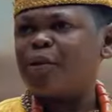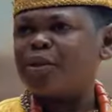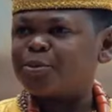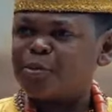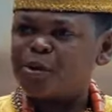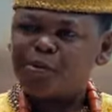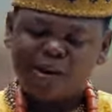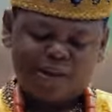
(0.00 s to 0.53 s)
home
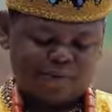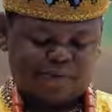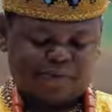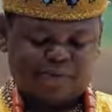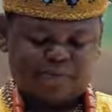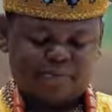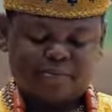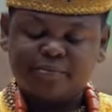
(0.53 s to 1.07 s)
as my wife.
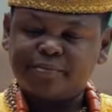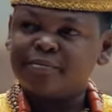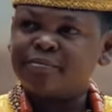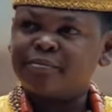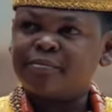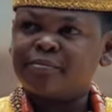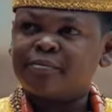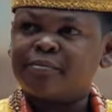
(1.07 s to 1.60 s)

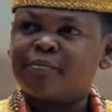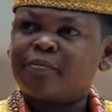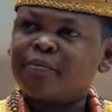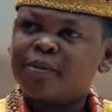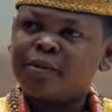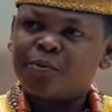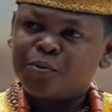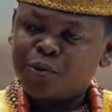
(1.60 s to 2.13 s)

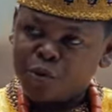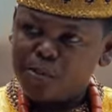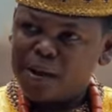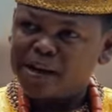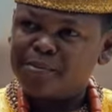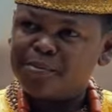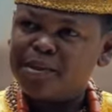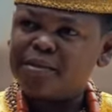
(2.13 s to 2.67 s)
Will you
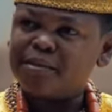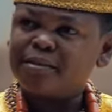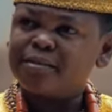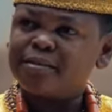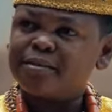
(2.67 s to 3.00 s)
marry me?